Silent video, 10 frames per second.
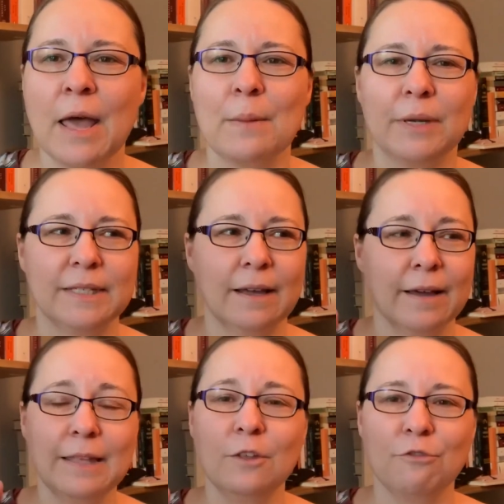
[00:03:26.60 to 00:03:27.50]
But
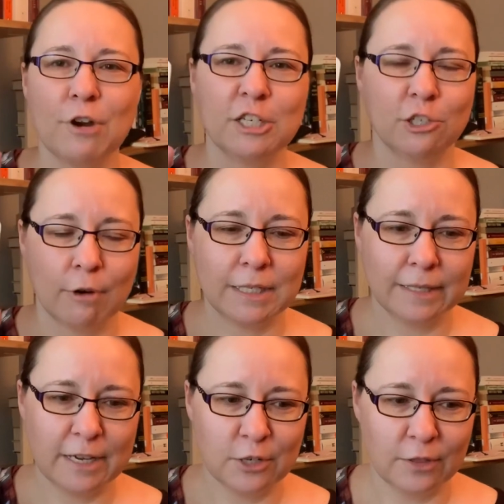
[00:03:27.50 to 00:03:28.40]
in the French
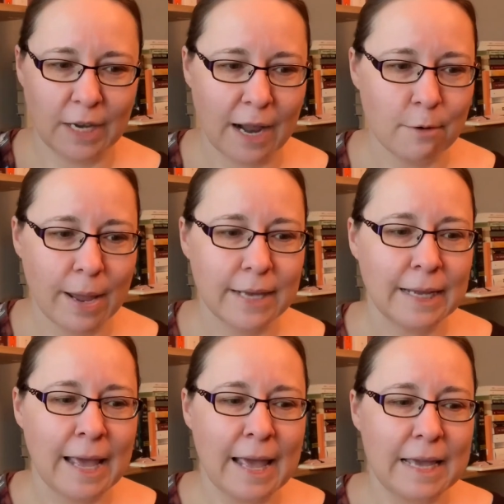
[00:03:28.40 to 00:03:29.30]
translation that I read,
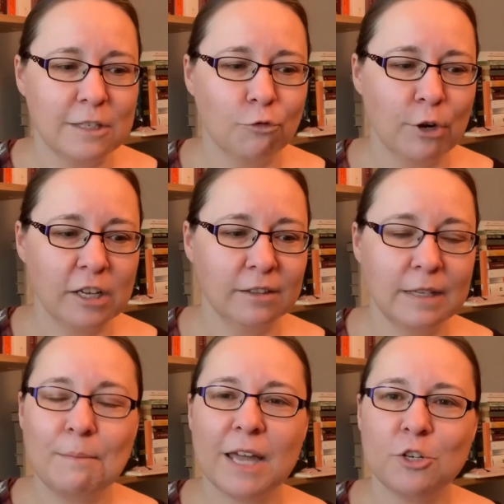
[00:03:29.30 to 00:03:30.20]
it's
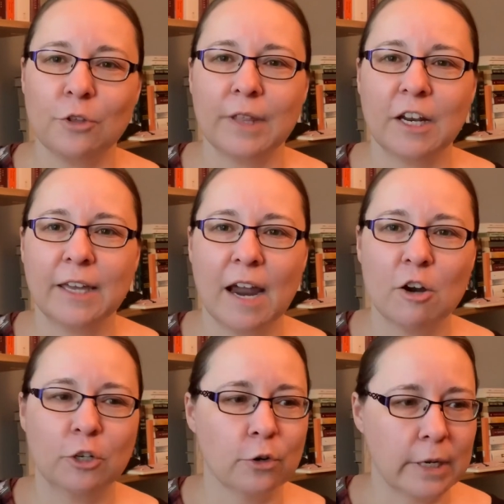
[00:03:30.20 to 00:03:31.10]
frequently mentioned that a
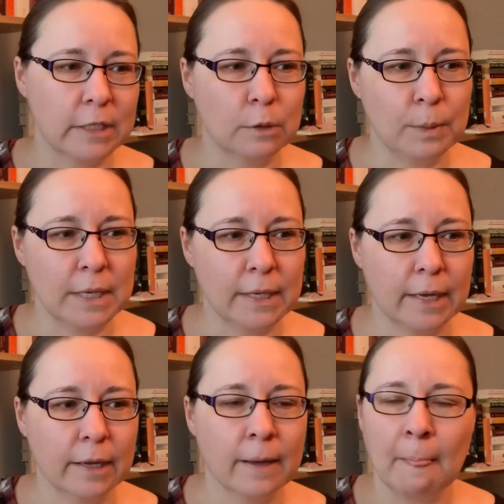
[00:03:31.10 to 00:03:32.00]
character is
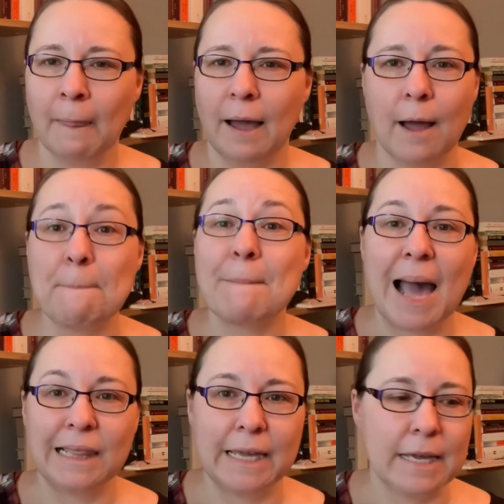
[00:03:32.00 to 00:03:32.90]
speaking
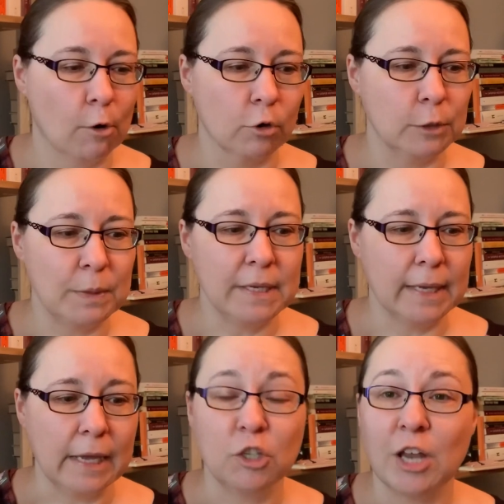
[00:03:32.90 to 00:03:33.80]
Malay or
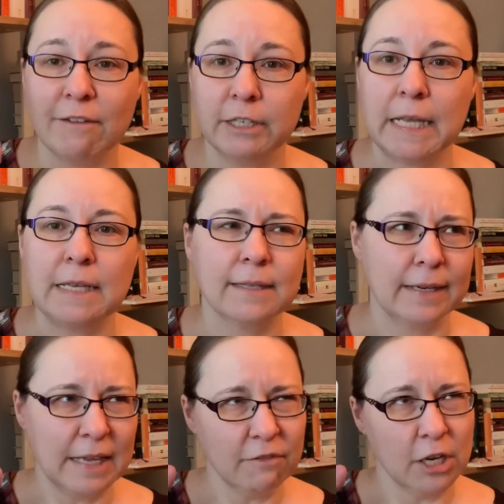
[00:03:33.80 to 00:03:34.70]
speaking Javanese.
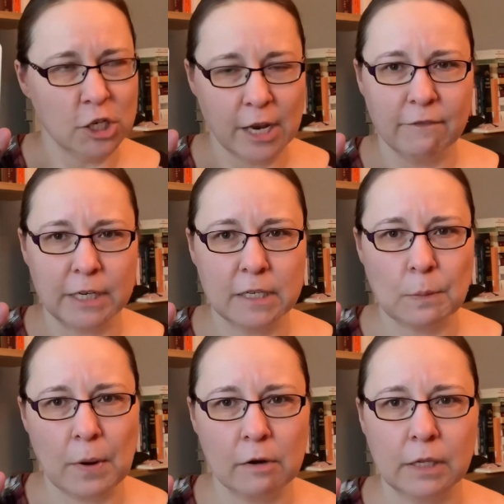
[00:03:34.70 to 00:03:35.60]
And even in Javanese,
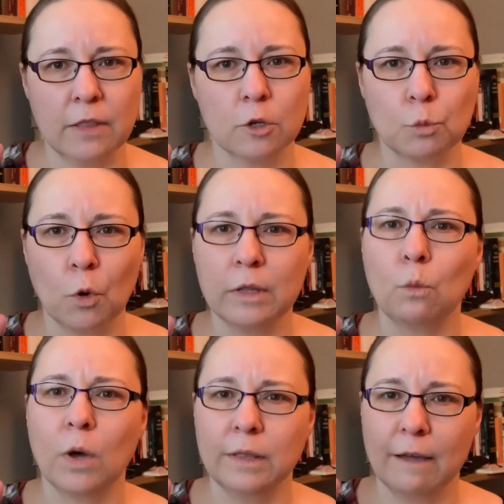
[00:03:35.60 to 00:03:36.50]
apparently, there's more
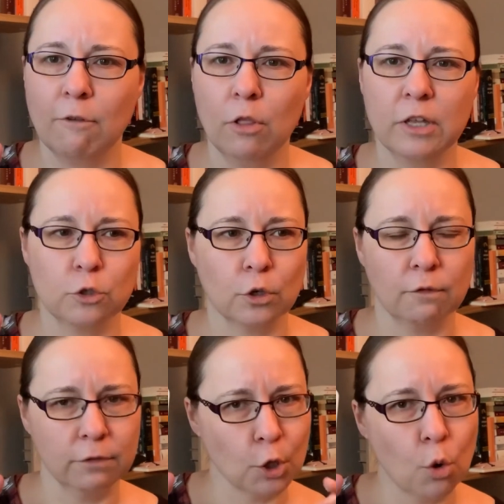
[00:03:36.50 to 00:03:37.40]
than one level. There's sort
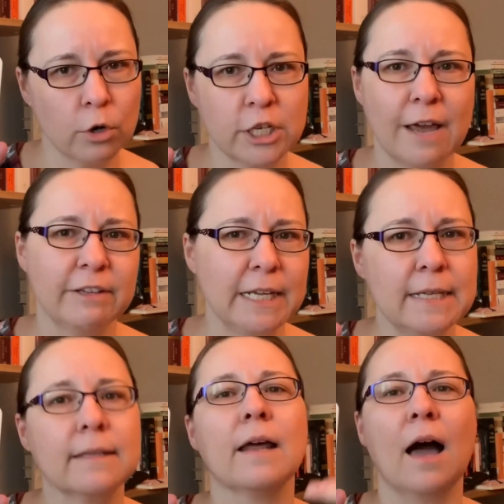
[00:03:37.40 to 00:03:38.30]
of lower
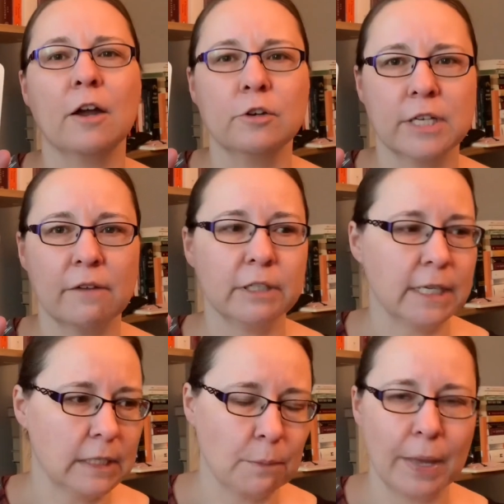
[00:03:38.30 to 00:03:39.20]
Javanese and higher
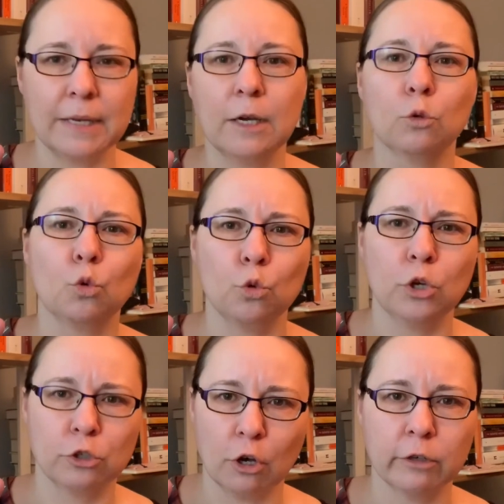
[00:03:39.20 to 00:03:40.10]
Javanese, depending on who
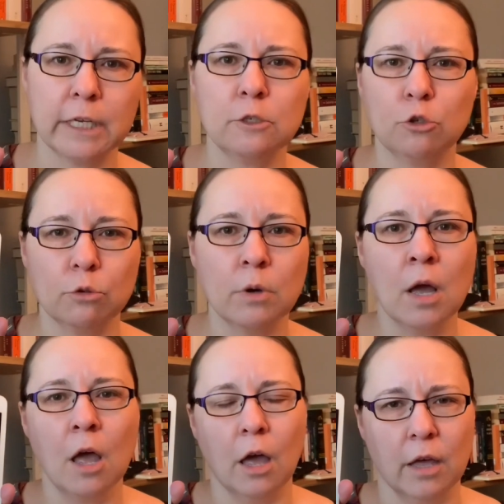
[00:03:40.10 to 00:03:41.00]
you're talking to,
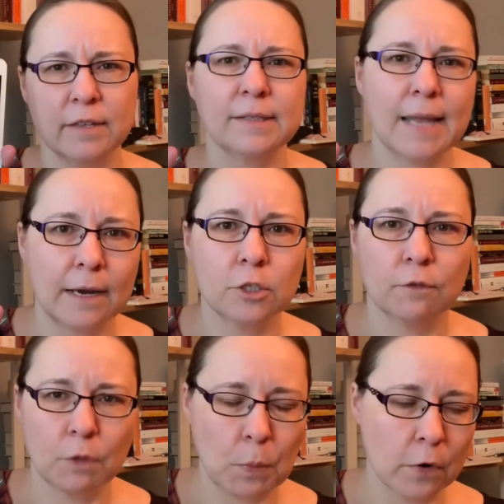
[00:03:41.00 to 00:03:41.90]
the status
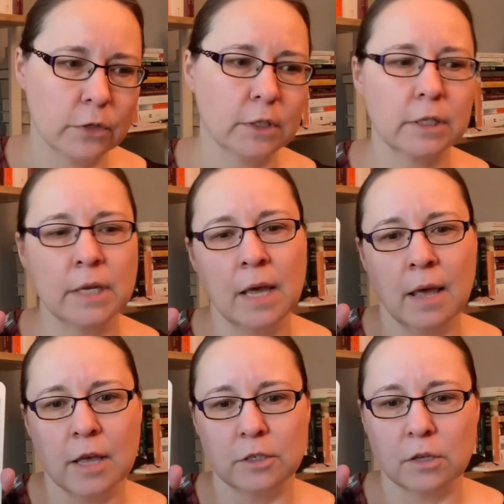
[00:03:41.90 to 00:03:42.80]
of the person.
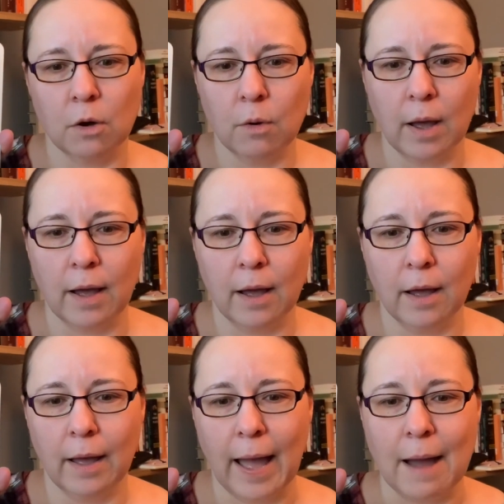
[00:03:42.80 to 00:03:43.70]
So
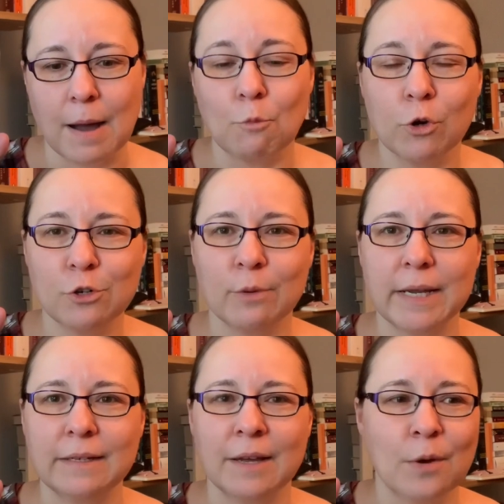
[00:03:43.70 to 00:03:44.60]
I'm
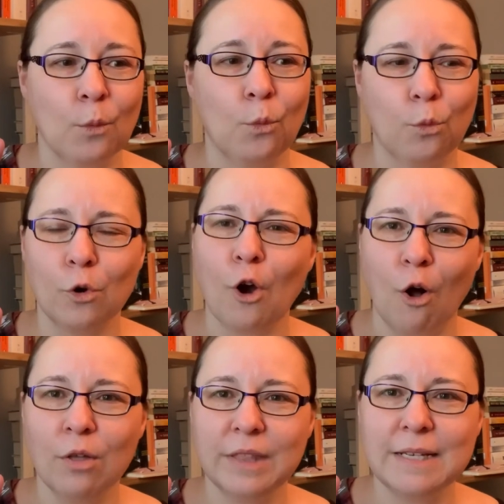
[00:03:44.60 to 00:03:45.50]
wondering, were
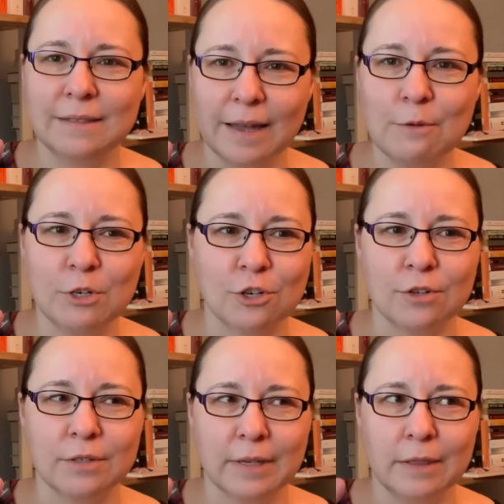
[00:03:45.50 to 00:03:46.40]
all these
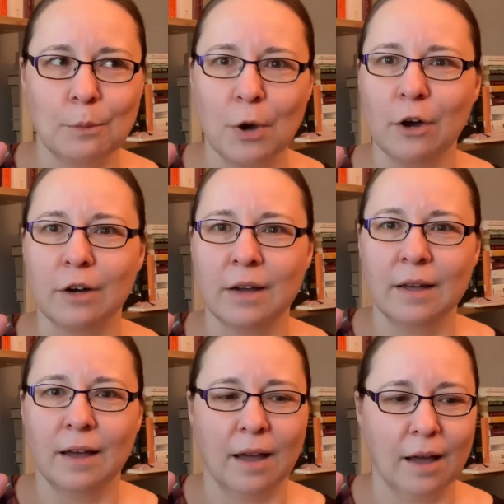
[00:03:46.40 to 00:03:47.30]
languages in the book?
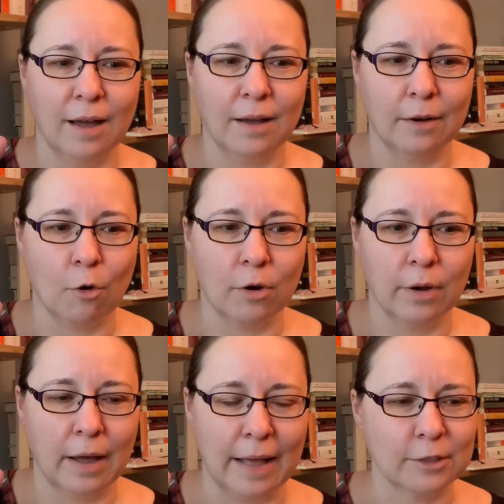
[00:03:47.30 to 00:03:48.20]

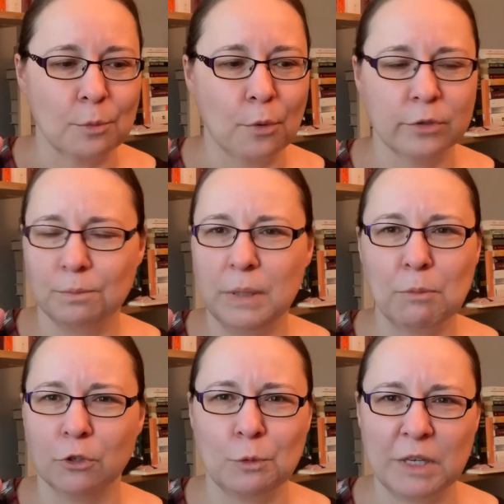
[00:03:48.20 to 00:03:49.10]
Or at some point
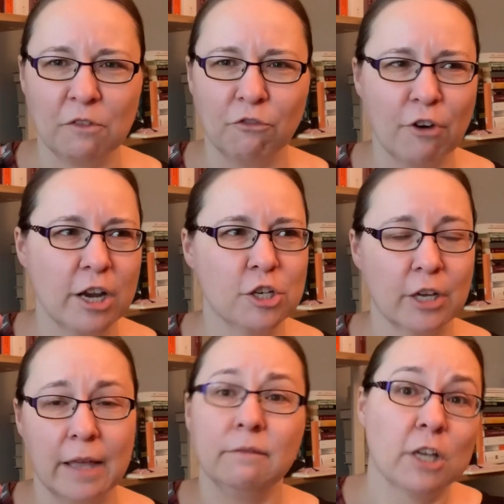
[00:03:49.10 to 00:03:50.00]
people speaking French
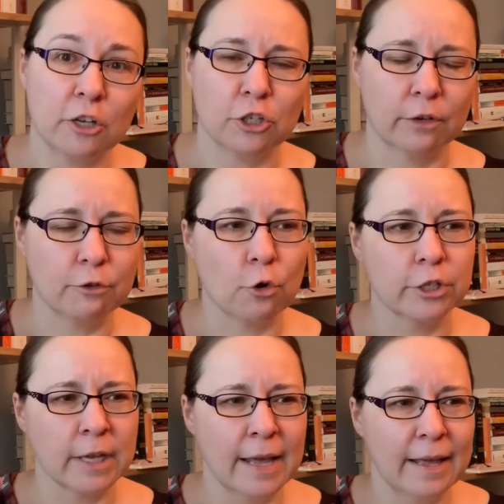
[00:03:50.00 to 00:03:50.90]
and Dutch, of
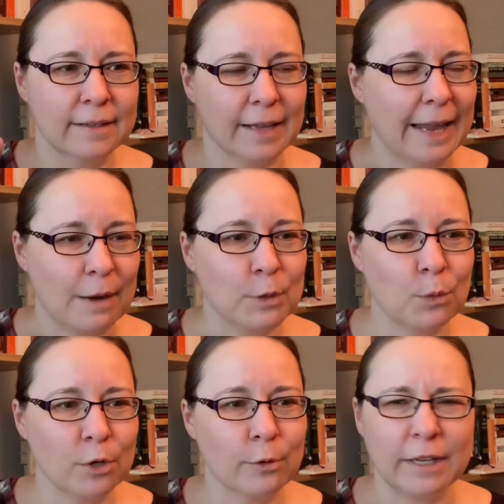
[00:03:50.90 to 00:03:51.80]
course. And I was
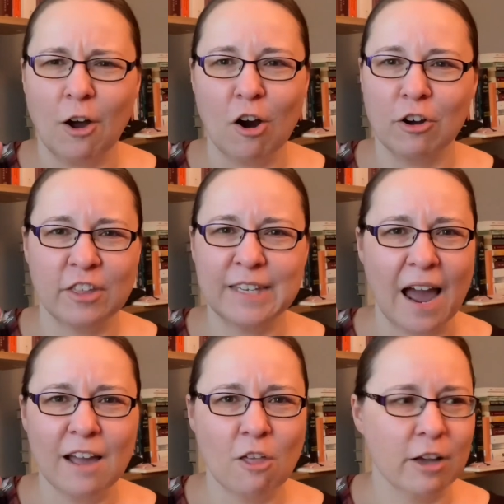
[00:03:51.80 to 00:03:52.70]
wondering, are the
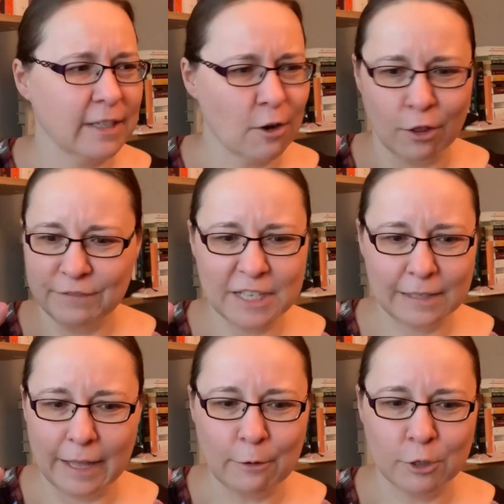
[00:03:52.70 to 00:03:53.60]
dialogues in all of these
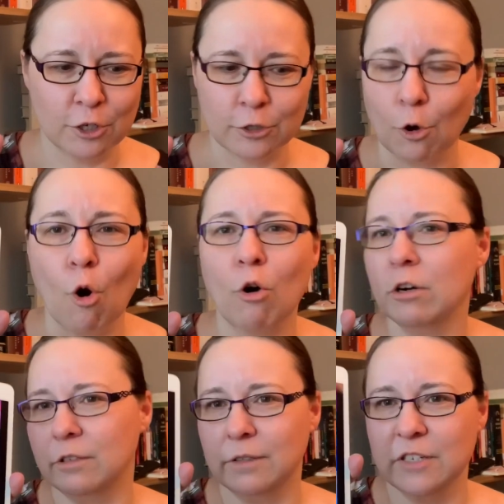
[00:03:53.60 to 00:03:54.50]
languages,
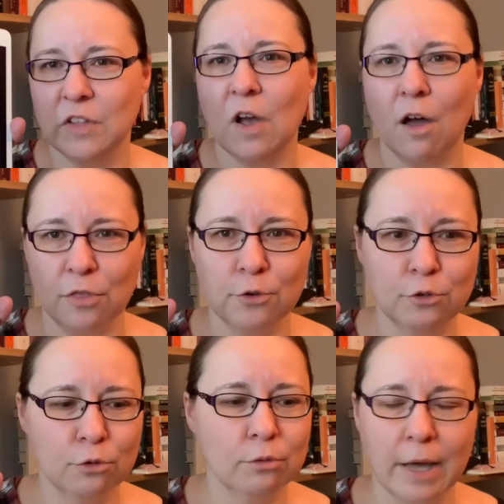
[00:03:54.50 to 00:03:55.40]
or does the author
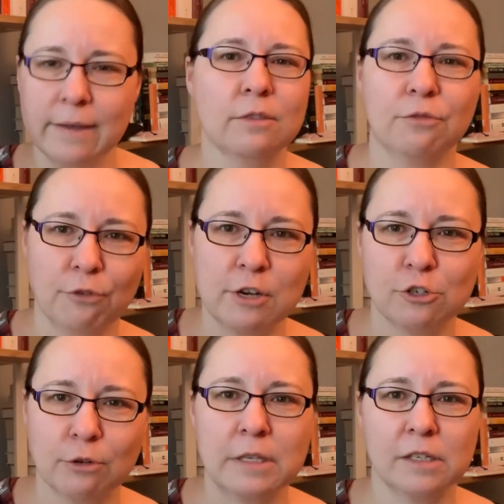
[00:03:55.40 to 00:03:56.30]
do like the
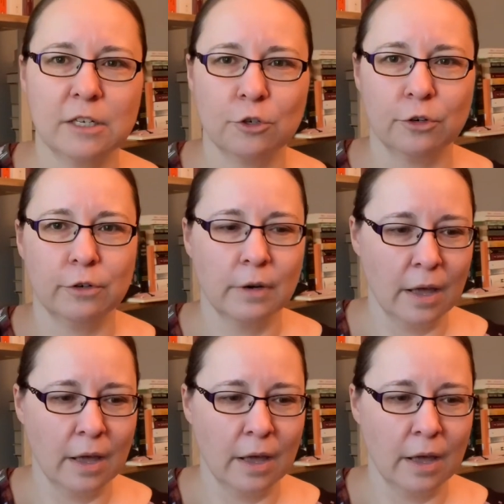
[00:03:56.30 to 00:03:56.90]
French translator